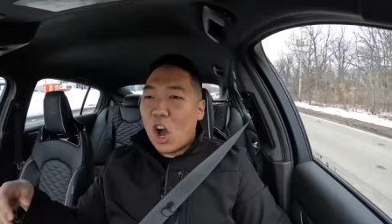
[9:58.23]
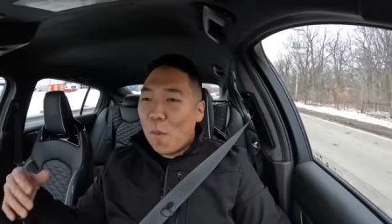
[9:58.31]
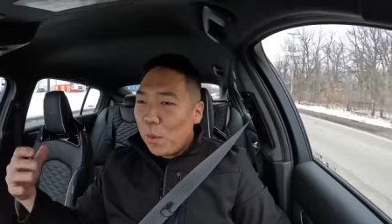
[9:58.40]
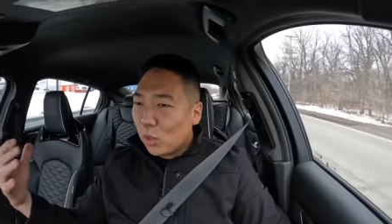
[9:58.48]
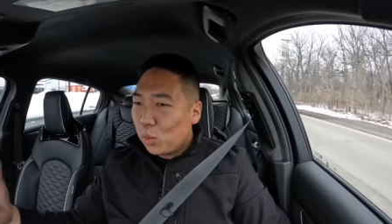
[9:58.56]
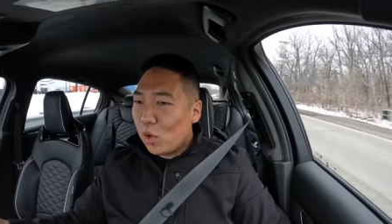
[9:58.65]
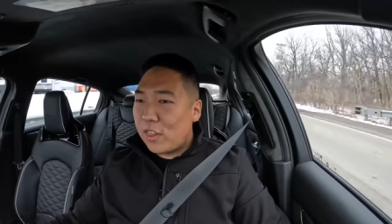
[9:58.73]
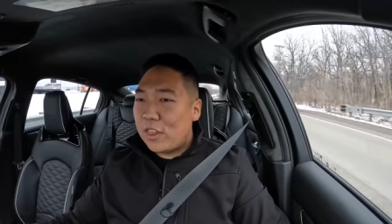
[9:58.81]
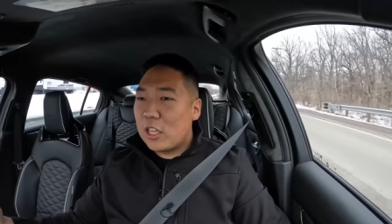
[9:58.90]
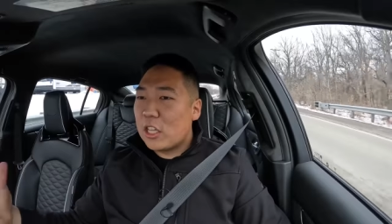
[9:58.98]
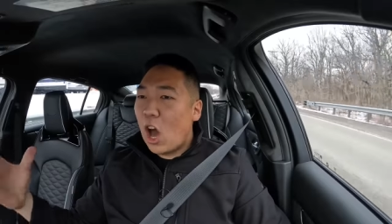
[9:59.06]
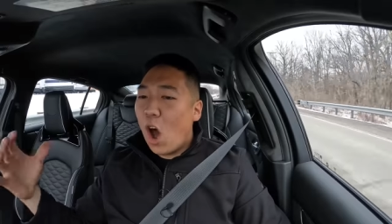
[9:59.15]
Coupled
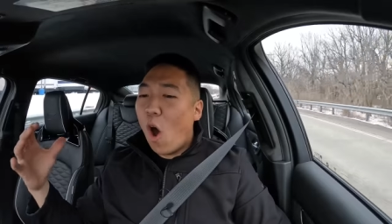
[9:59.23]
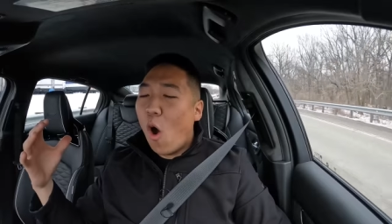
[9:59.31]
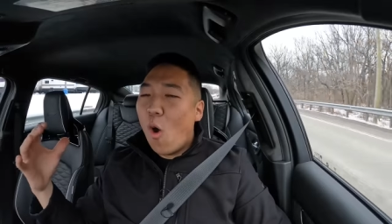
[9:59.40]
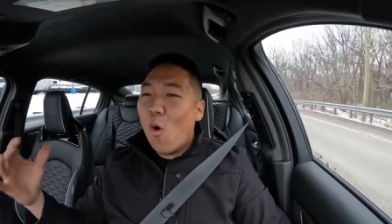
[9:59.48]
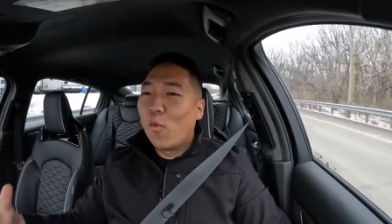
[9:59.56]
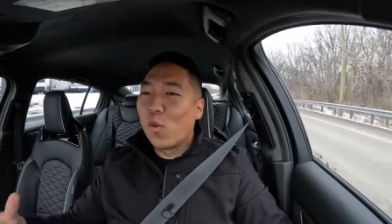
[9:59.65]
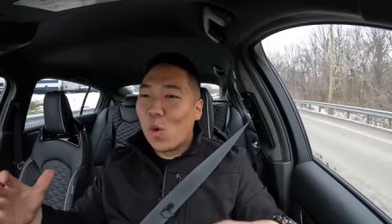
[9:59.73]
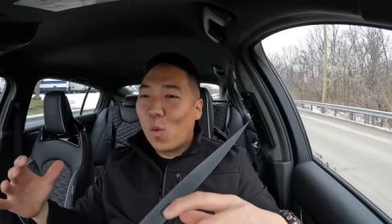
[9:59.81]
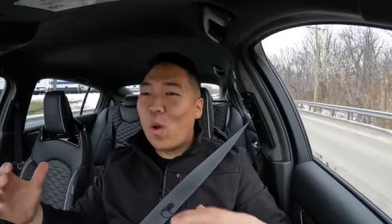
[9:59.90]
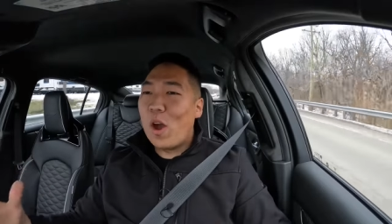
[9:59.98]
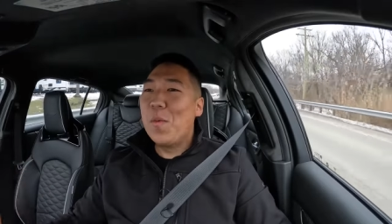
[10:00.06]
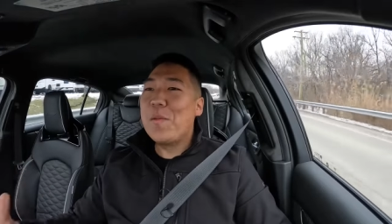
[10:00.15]
with the
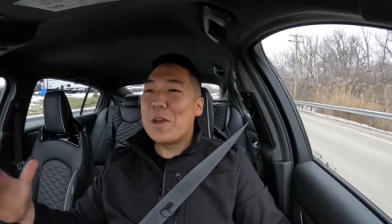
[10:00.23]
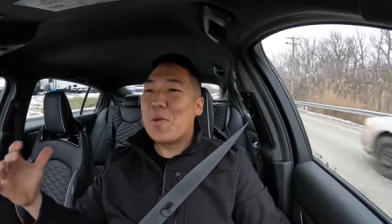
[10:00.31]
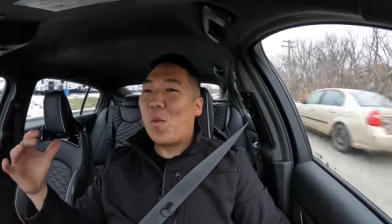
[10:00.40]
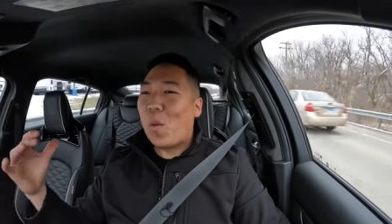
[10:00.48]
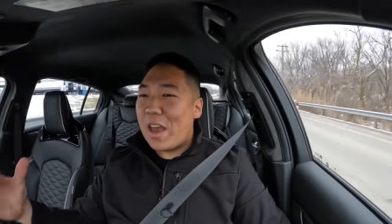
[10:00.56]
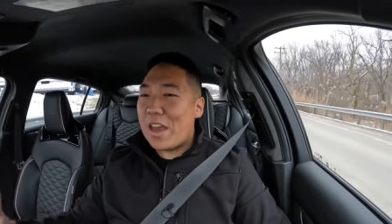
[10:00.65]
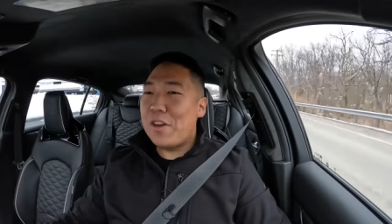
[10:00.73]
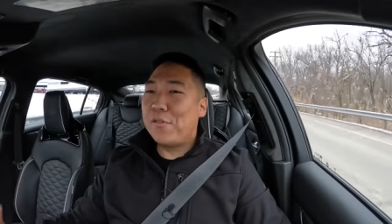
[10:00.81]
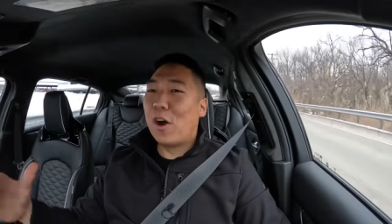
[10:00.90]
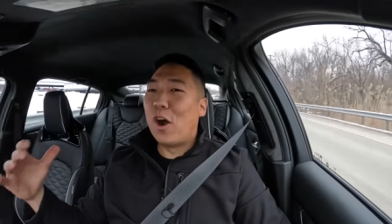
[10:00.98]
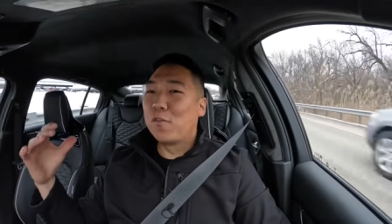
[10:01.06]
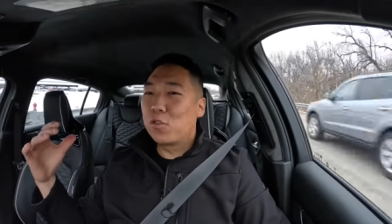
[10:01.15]
overwhelming wave
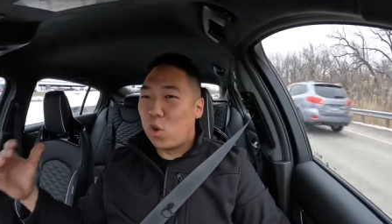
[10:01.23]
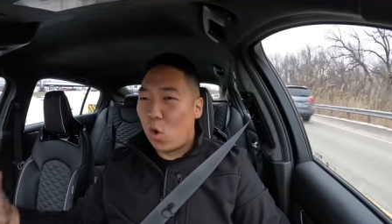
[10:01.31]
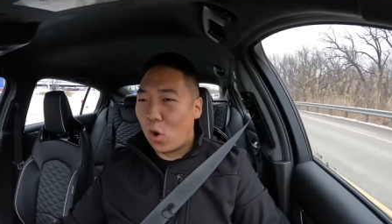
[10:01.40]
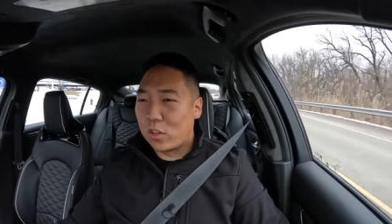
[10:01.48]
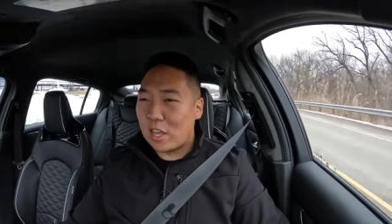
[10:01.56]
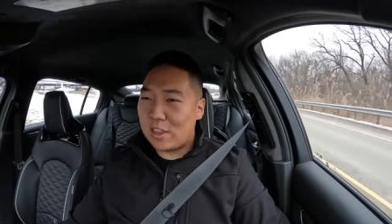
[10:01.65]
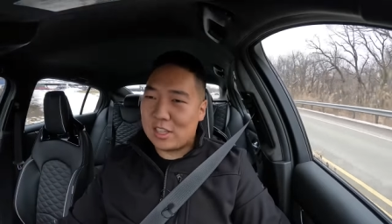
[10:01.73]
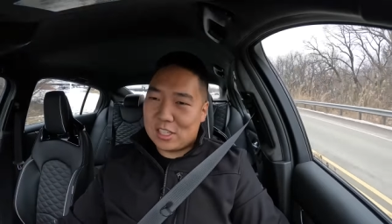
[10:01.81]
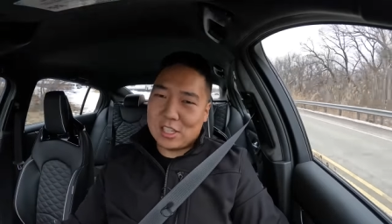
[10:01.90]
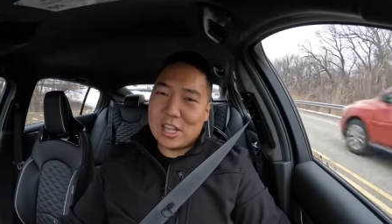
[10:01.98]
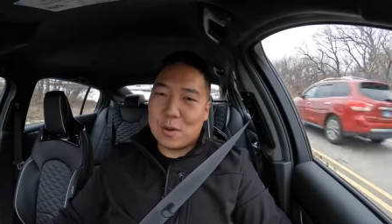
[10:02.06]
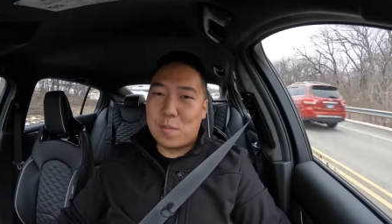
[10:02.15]
of torque that
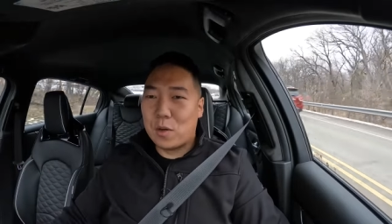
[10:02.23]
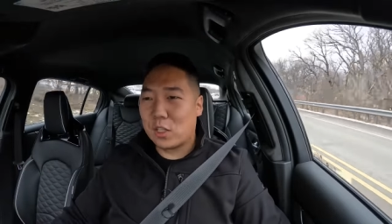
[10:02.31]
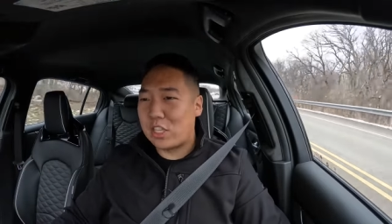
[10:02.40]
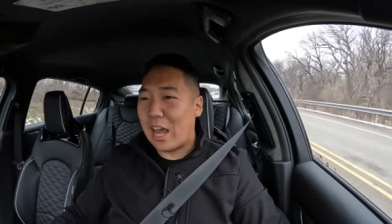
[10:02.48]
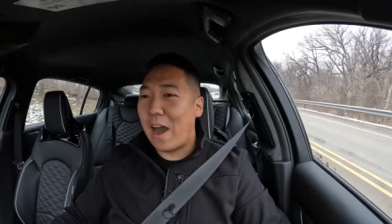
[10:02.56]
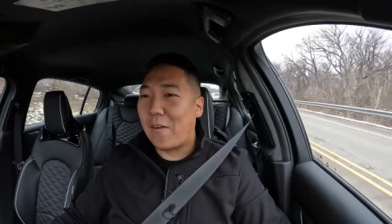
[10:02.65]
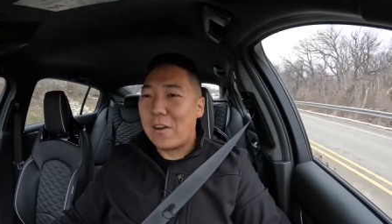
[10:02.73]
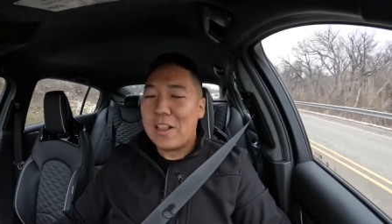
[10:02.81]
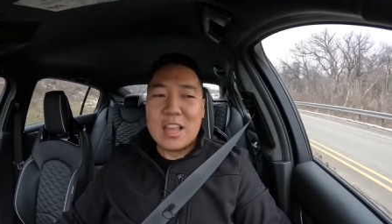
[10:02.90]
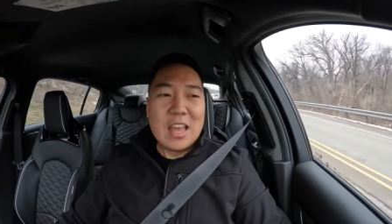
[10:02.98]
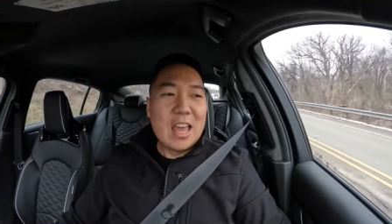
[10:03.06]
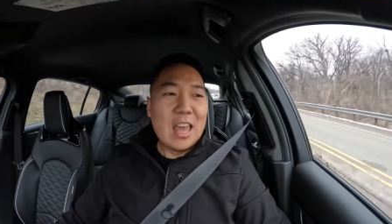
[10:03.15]
this thing puts out,
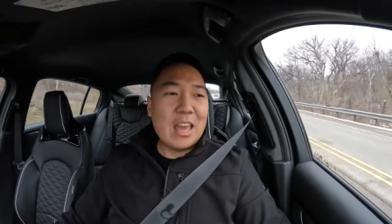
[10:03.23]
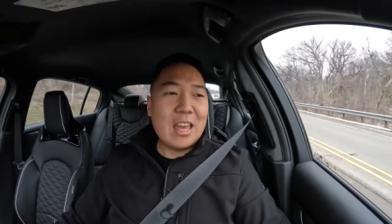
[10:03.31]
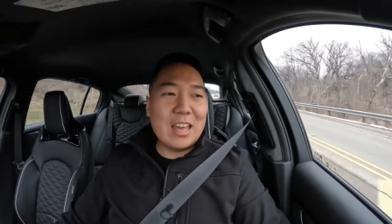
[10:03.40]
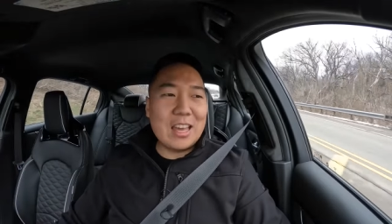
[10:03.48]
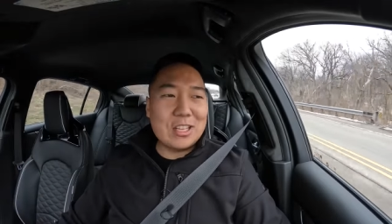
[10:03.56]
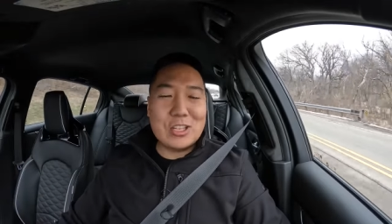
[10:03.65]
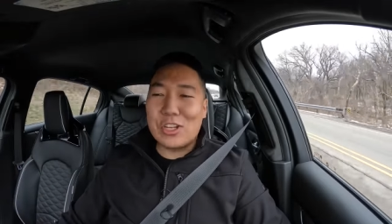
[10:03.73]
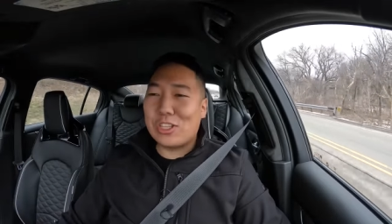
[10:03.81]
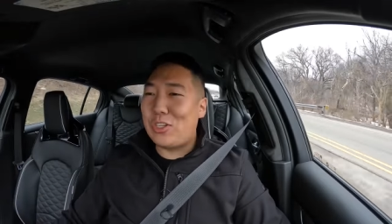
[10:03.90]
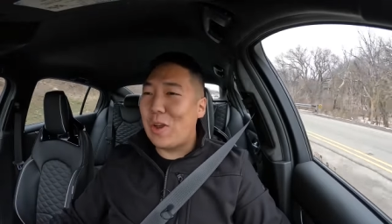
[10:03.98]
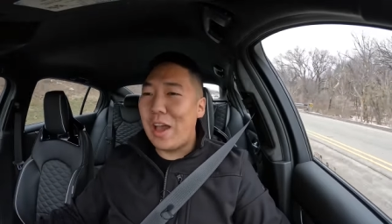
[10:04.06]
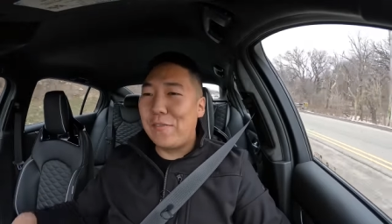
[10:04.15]
it
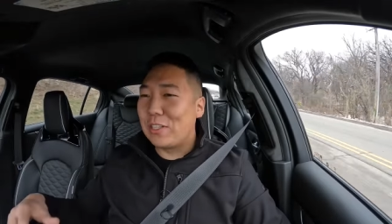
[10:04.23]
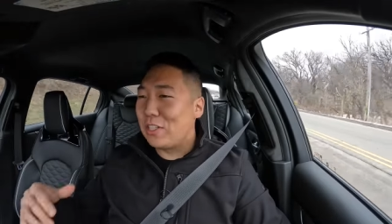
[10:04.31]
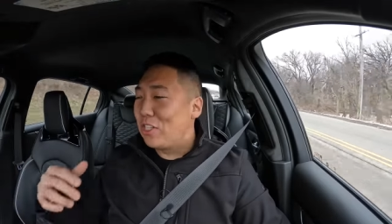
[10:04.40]
just, you have a